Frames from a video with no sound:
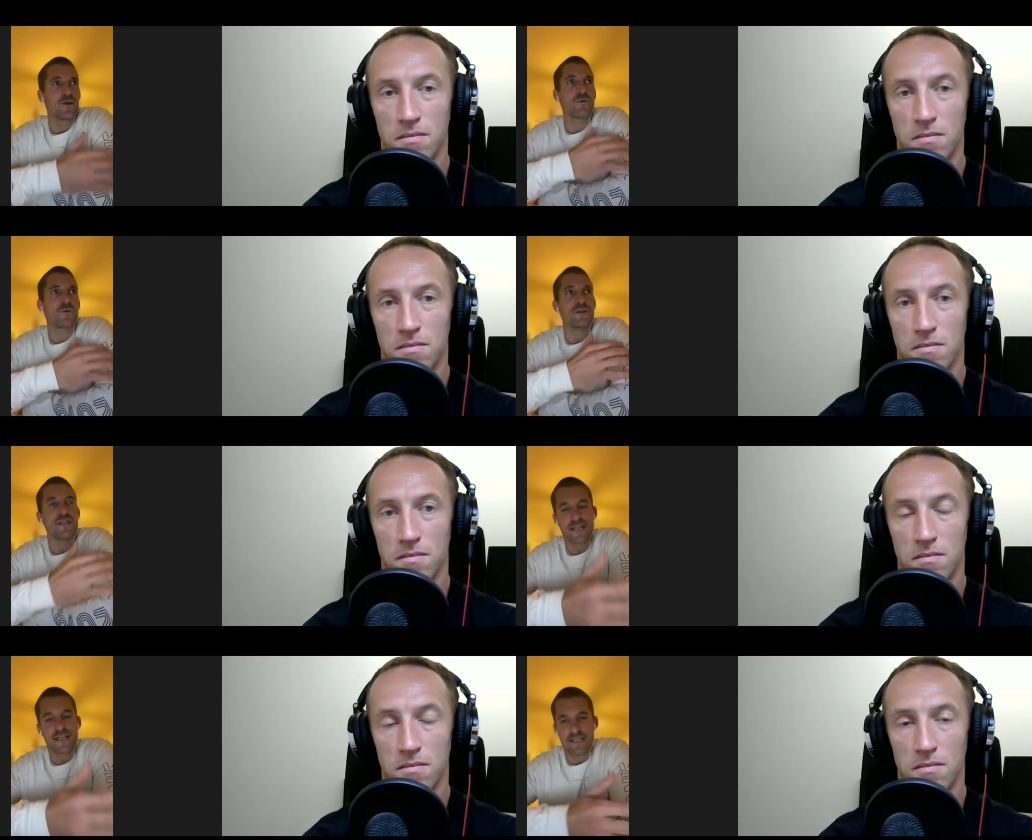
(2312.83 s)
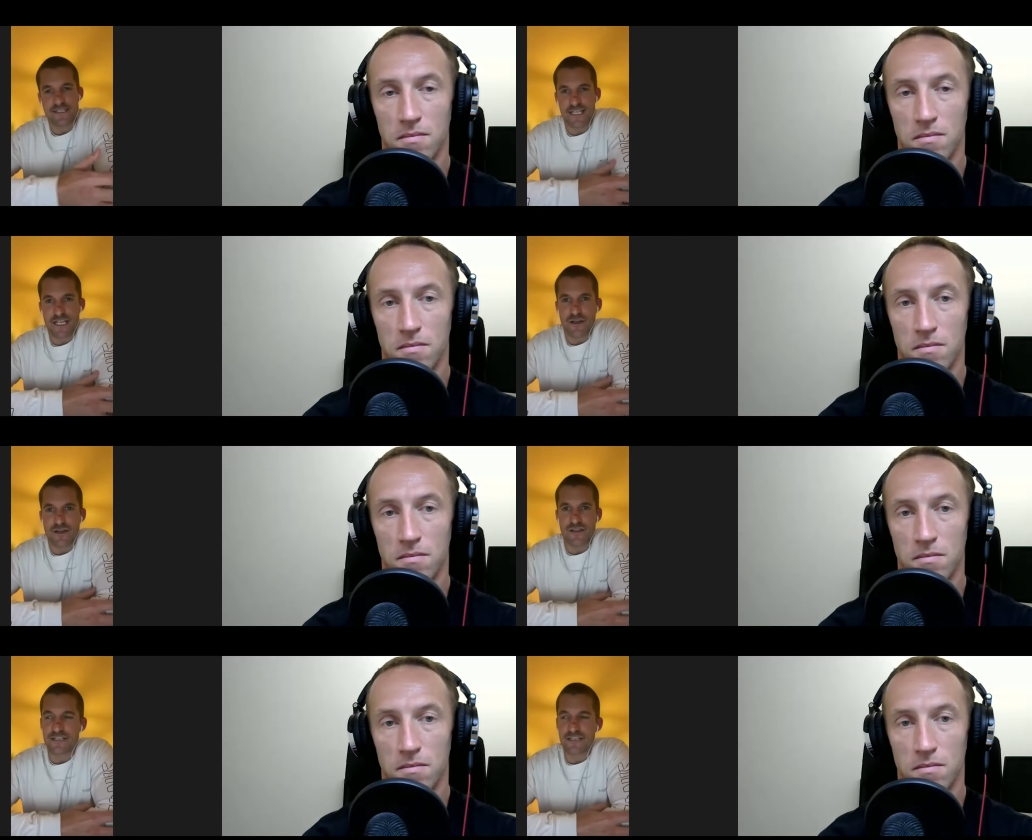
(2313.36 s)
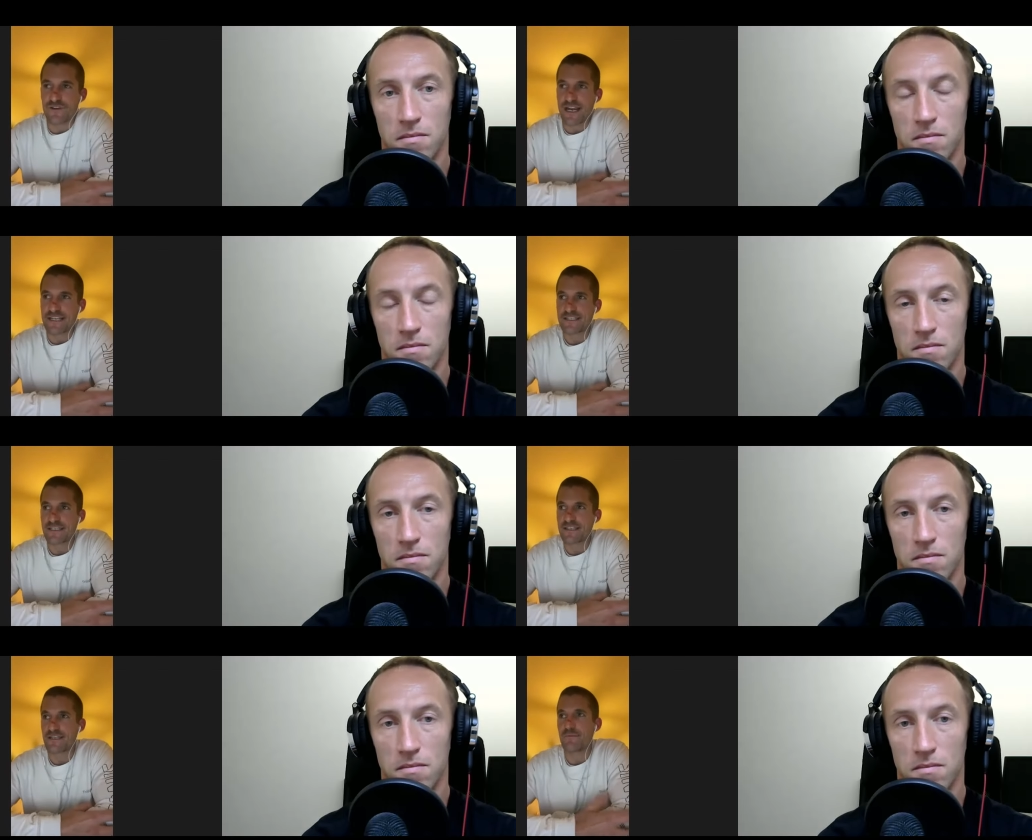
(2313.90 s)
Speaker 1: when you get into go to these
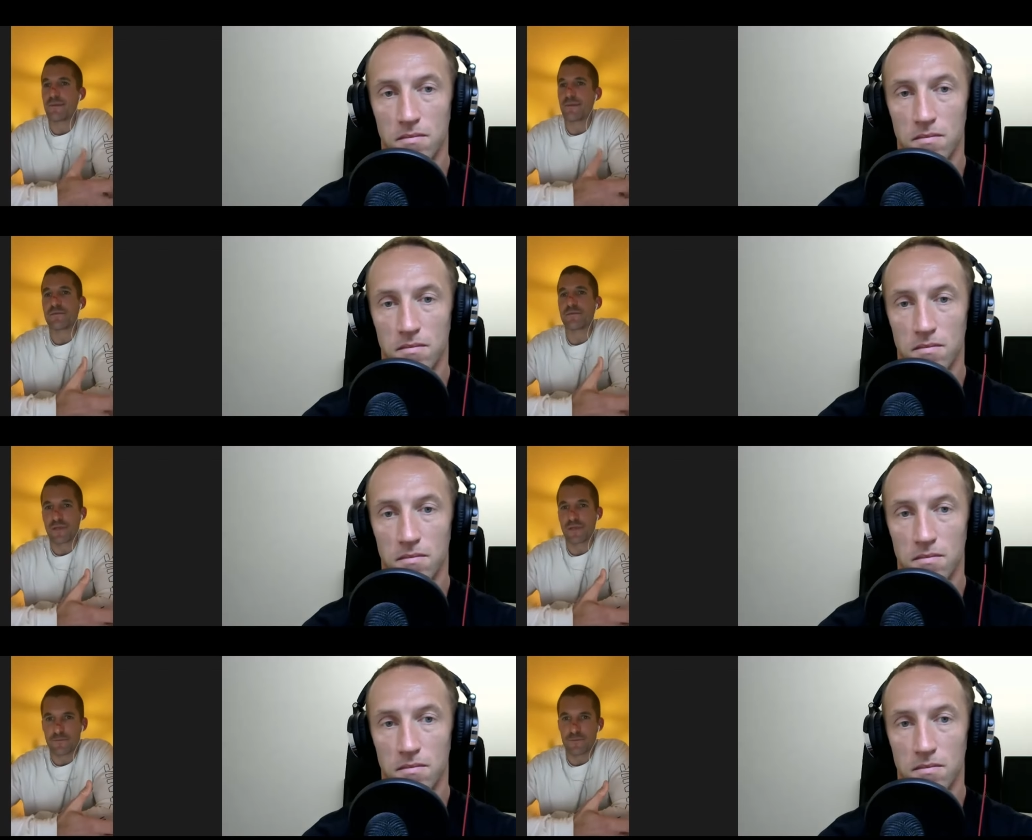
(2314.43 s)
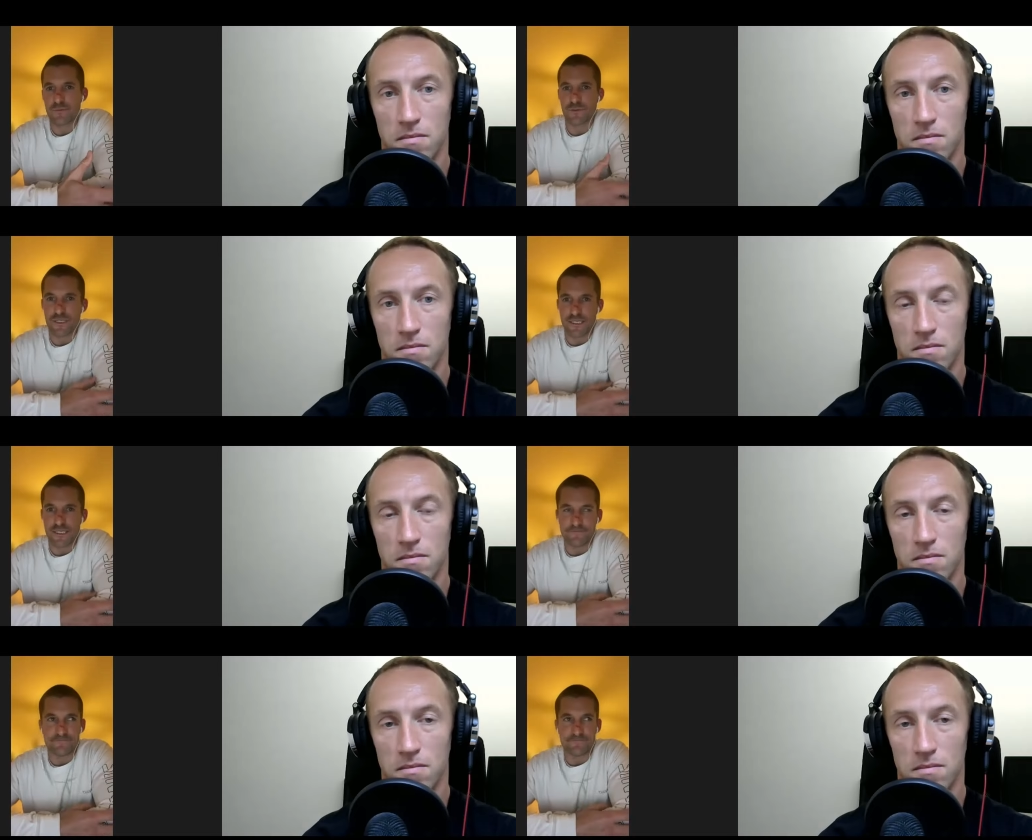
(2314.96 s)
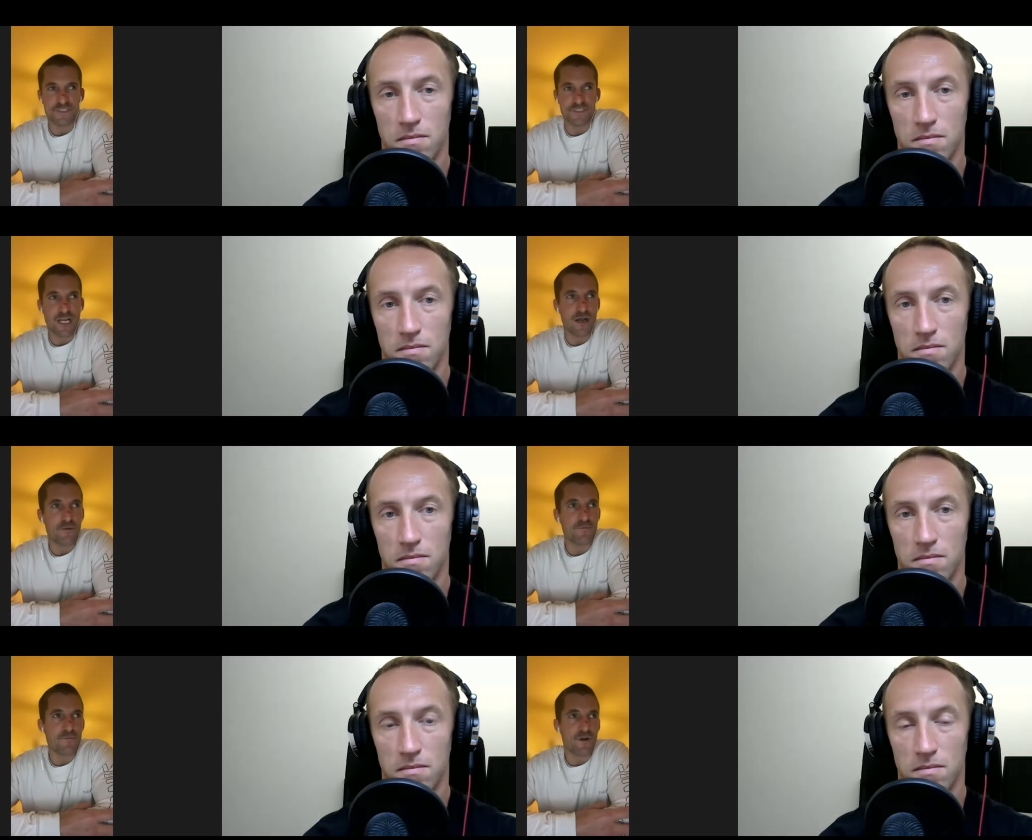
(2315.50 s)
races and meet people, and you know,
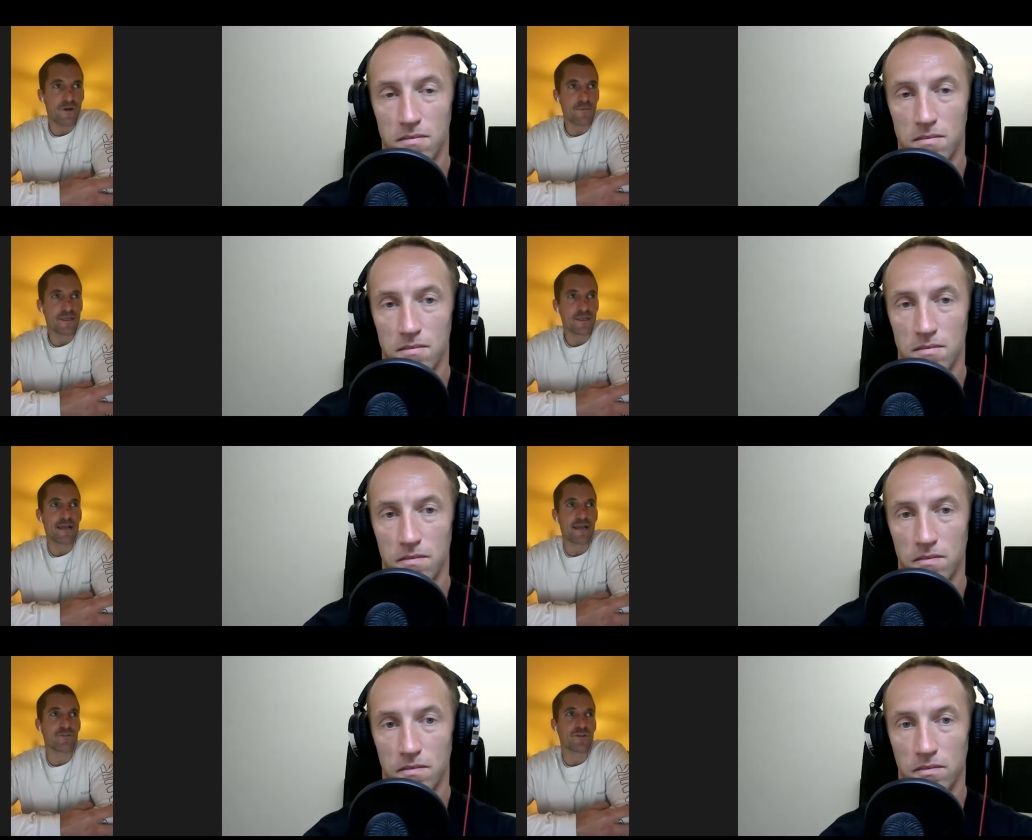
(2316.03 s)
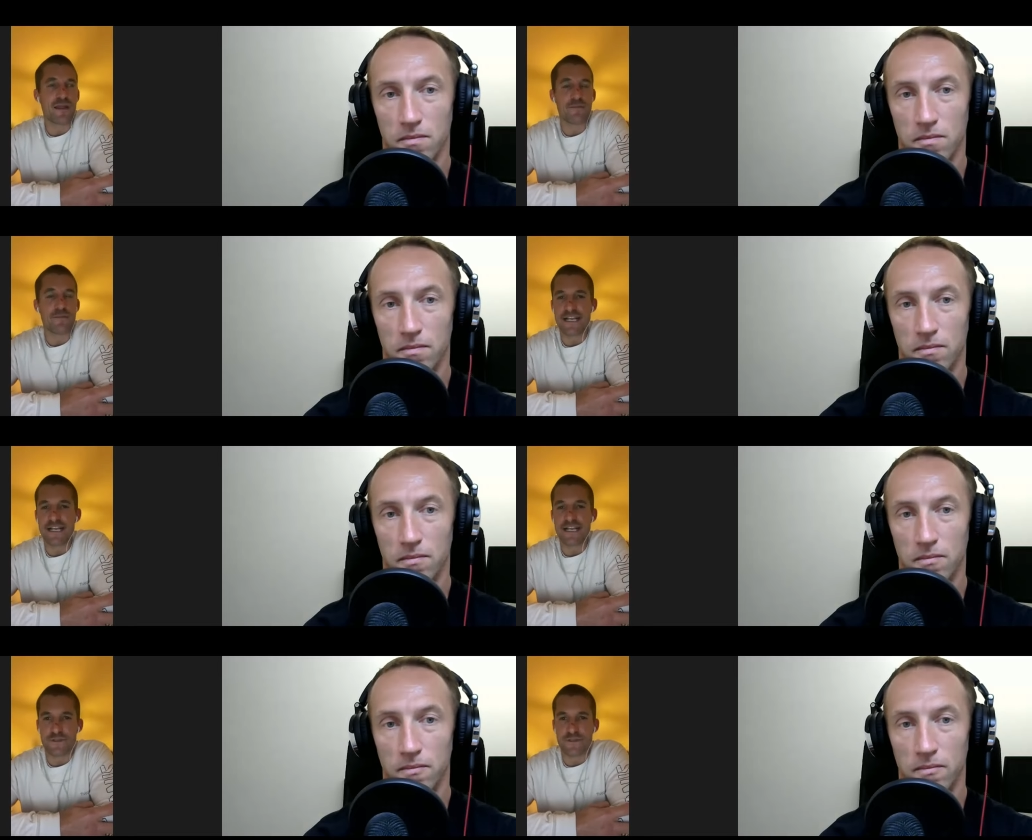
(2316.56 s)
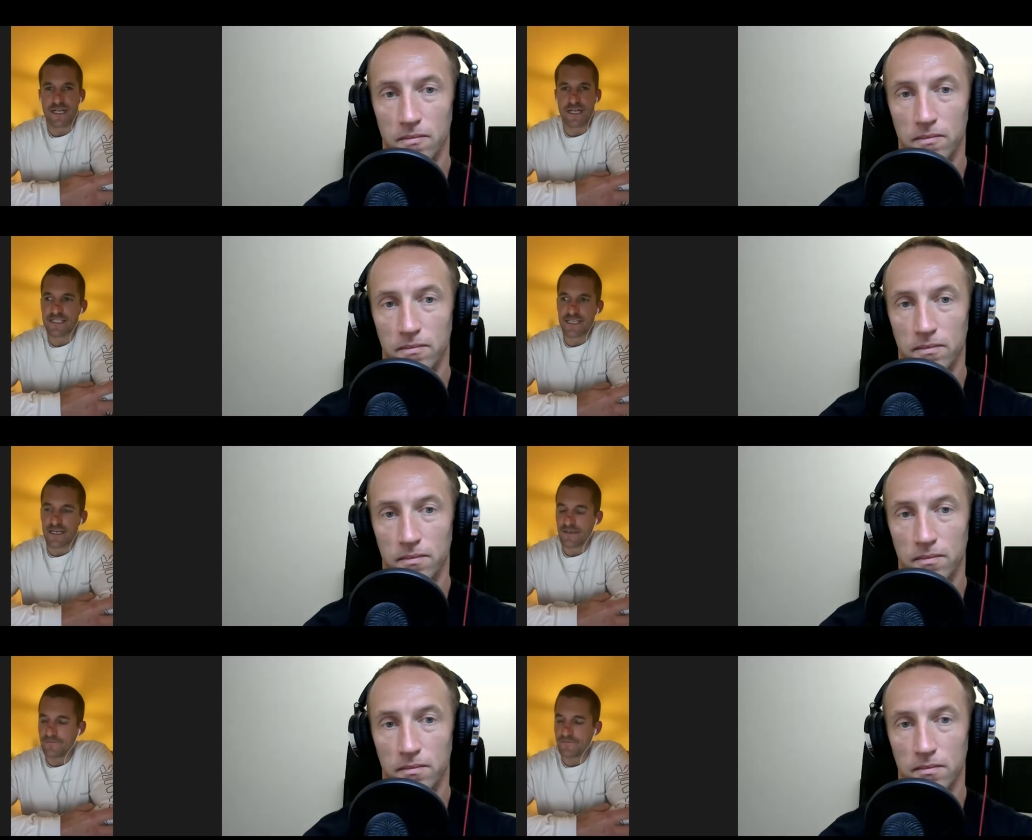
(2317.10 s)
I, I became great mates with
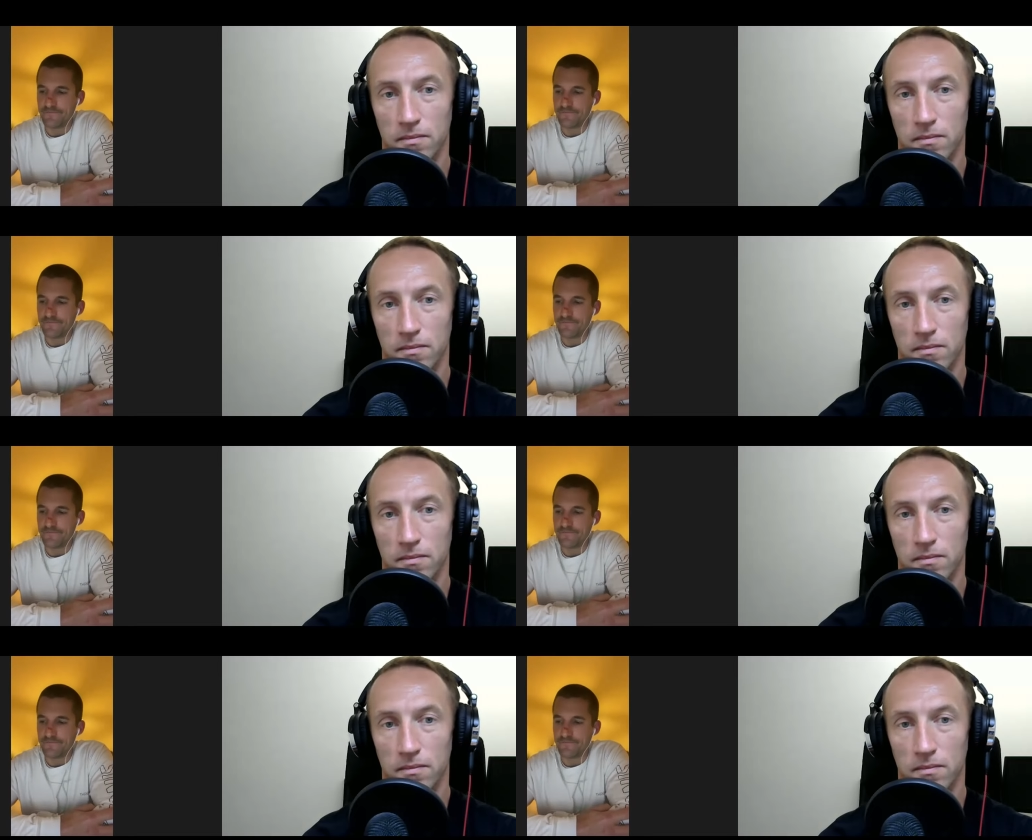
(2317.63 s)
Hunter,